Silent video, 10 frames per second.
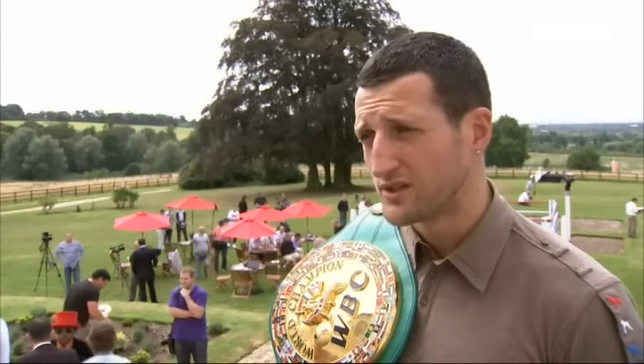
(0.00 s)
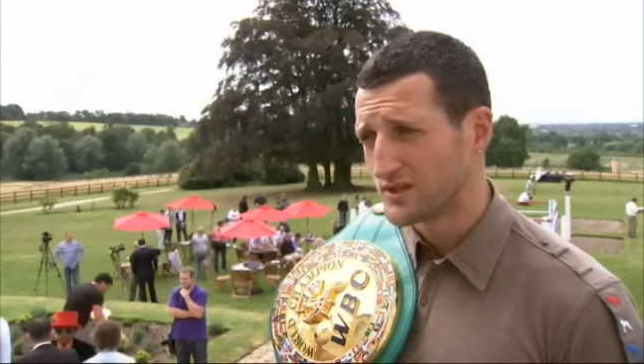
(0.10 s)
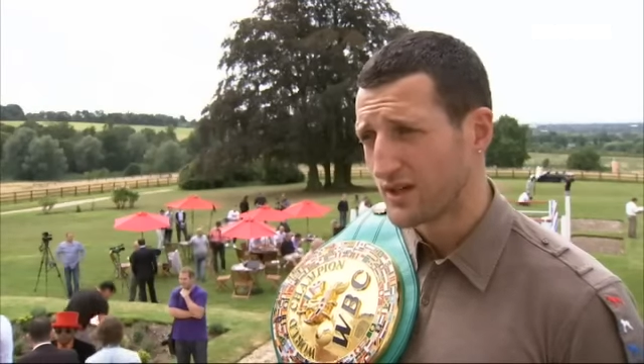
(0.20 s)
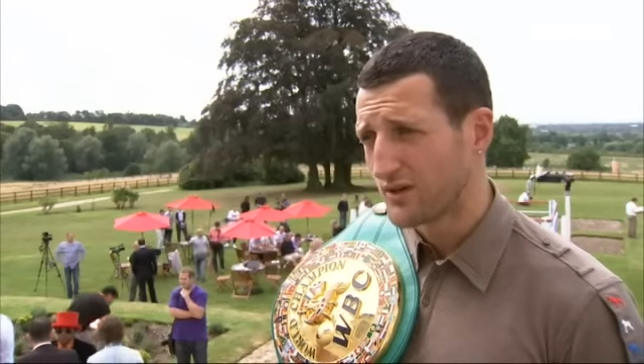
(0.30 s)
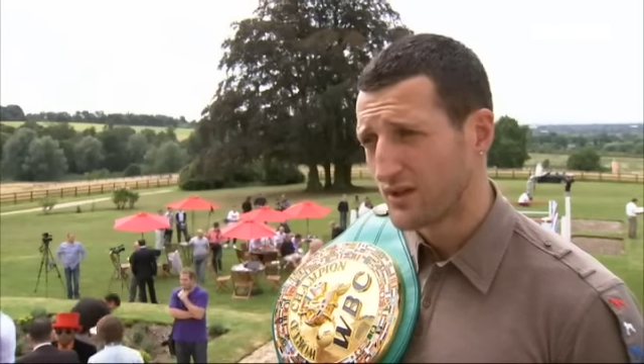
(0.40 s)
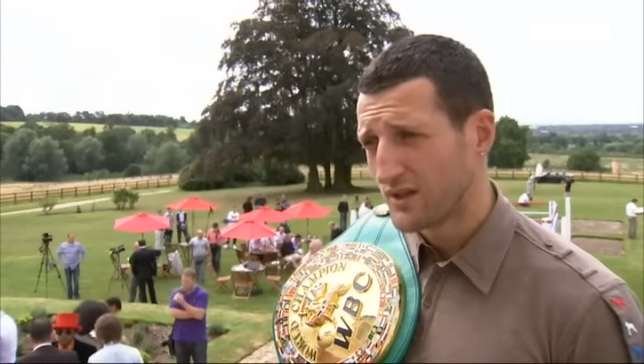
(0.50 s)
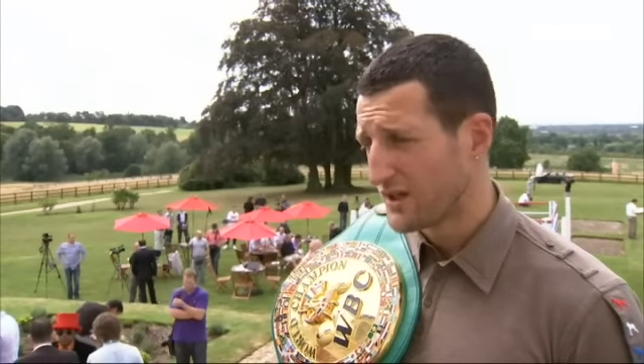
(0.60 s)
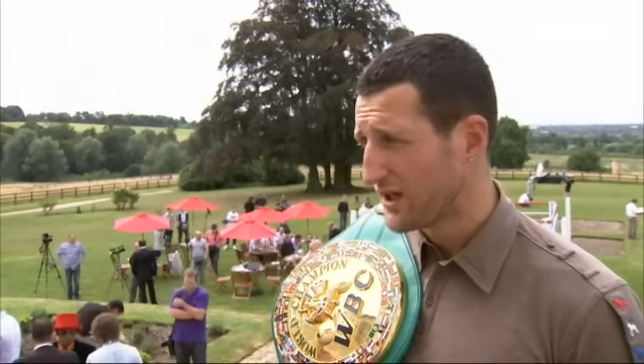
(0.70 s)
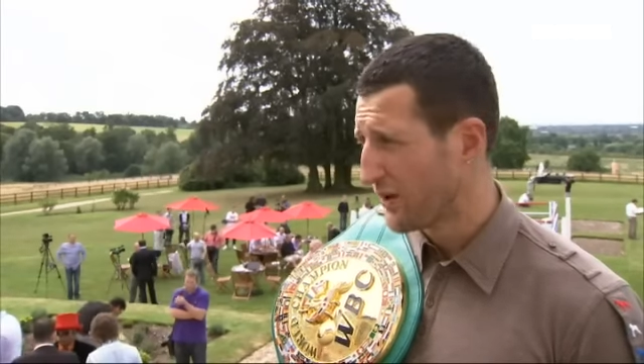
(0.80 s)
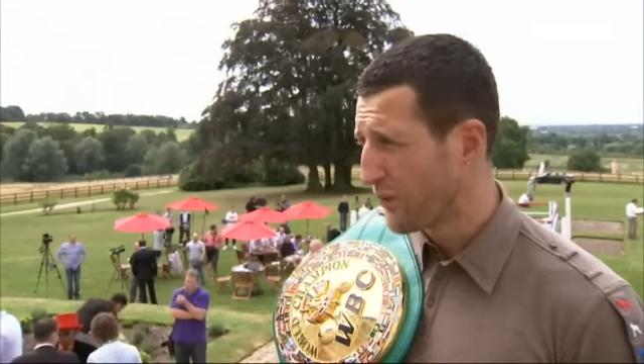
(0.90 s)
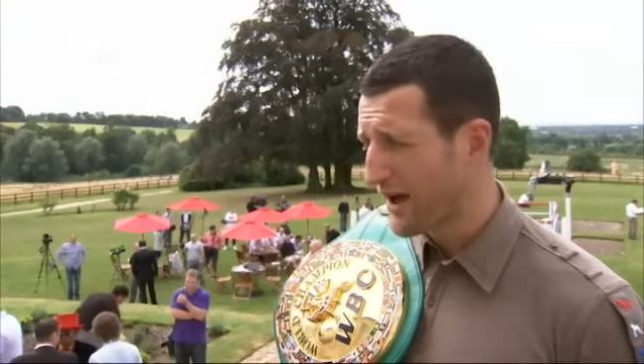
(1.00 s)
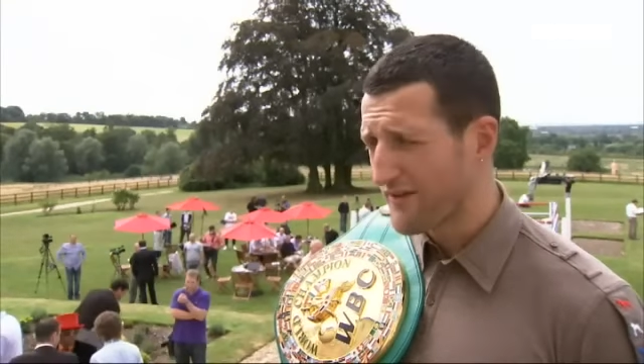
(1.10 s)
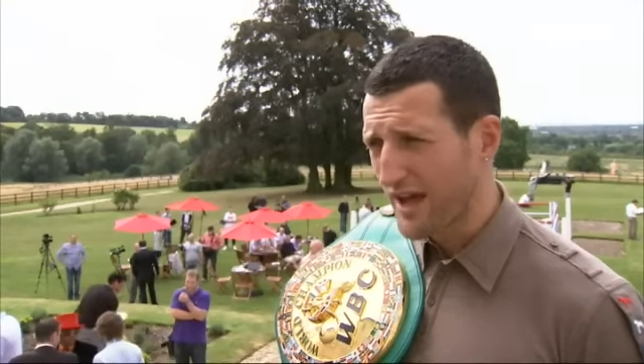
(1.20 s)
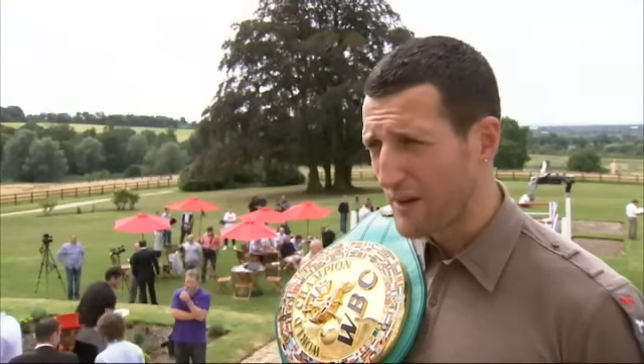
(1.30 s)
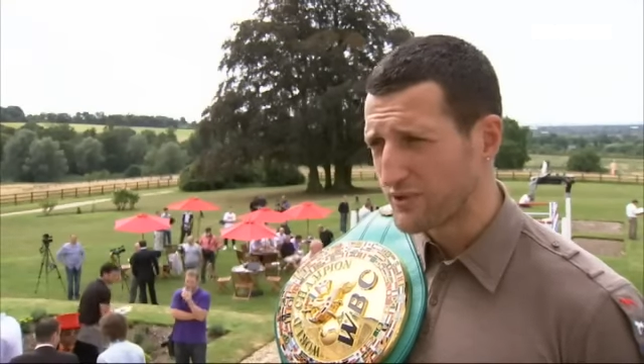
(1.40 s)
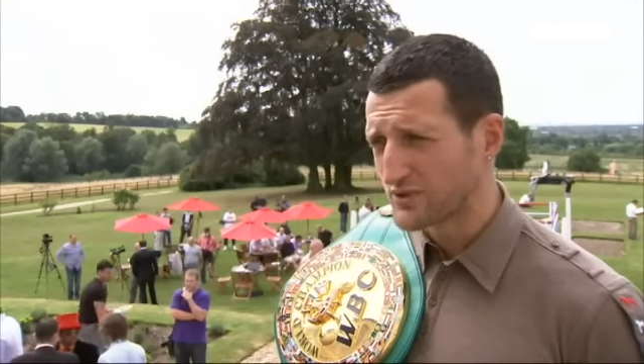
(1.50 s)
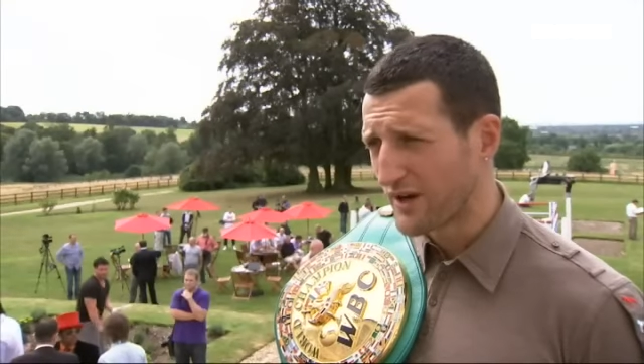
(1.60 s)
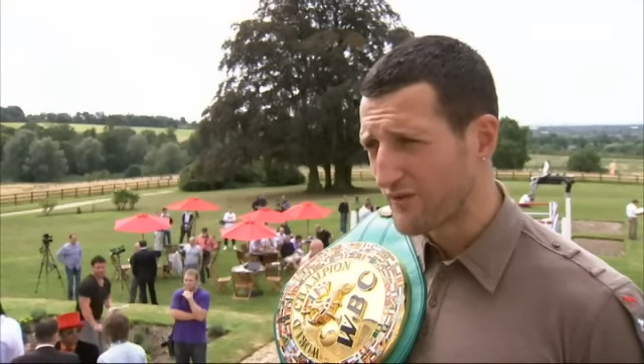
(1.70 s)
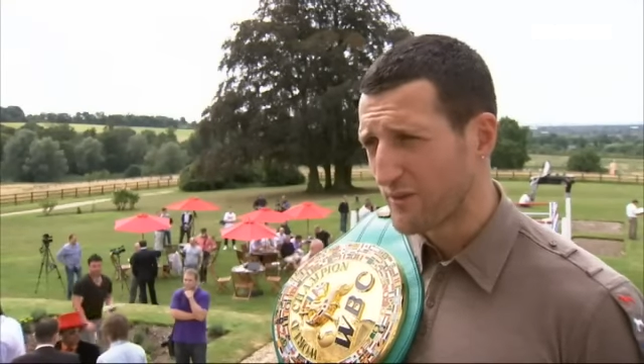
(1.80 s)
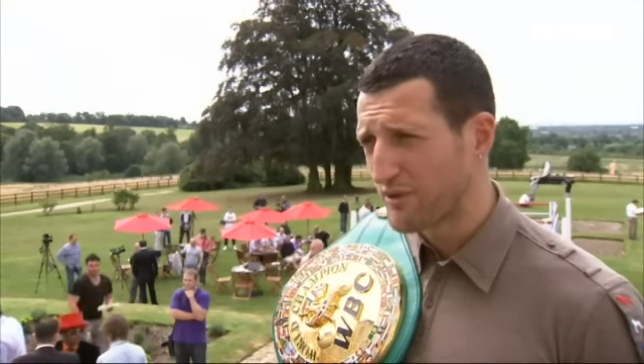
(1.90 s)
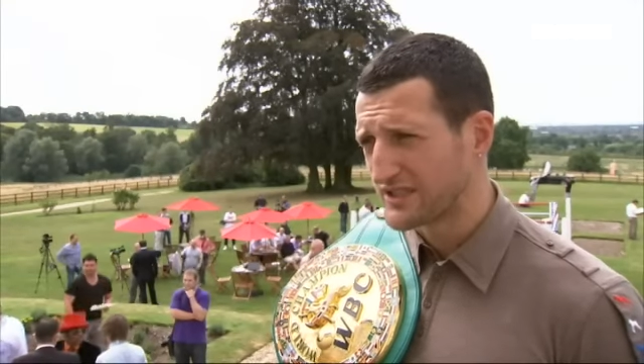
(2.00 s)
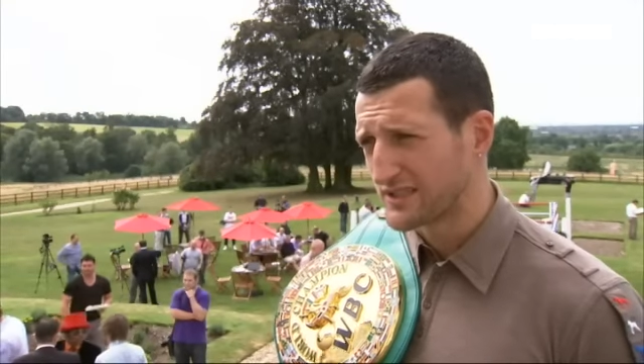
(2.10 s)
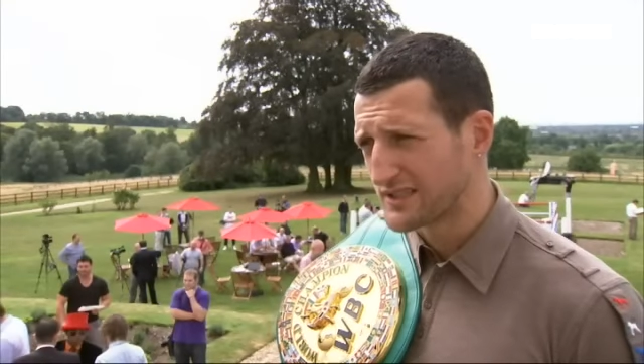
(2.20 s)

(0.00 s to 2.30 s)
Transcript: So, you know, whatever happens, whatever he brings